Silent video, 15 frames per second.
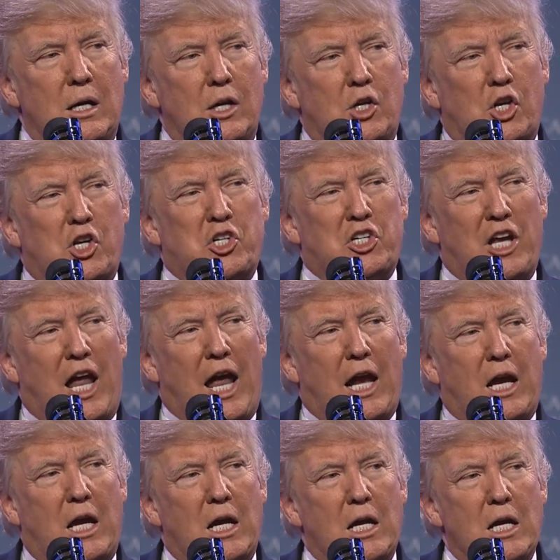just
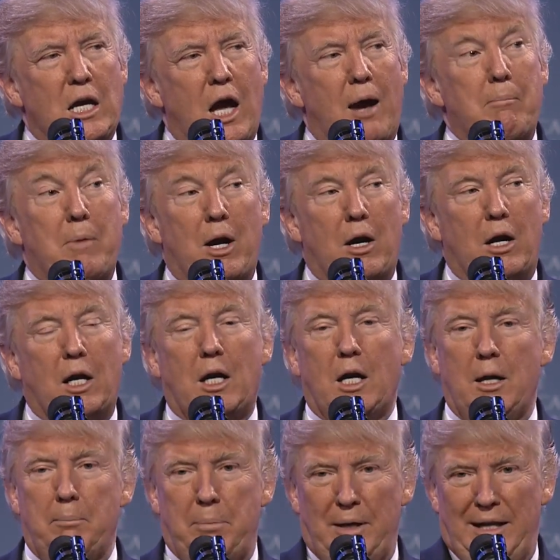like
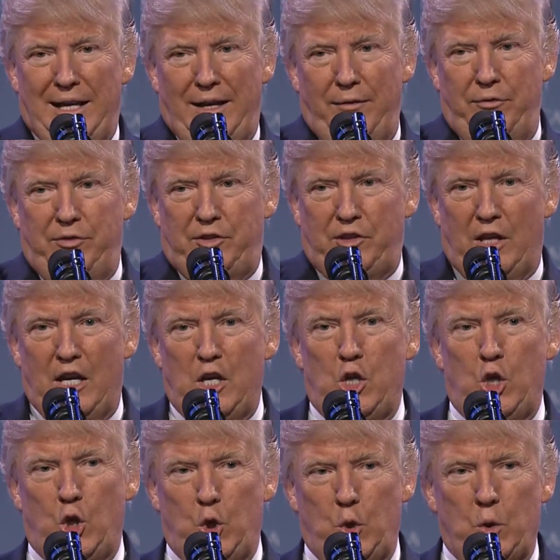America believes in
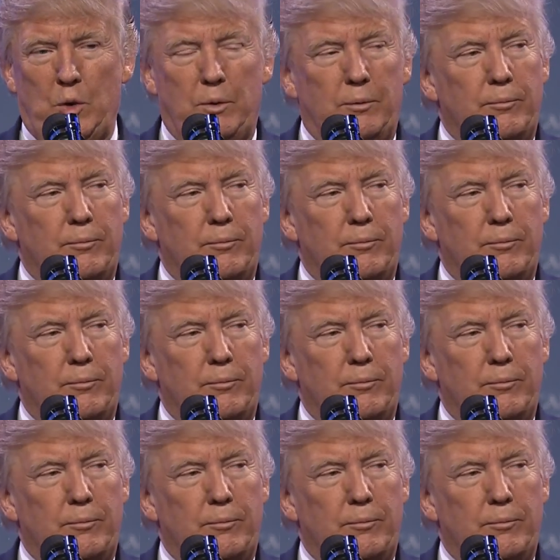you.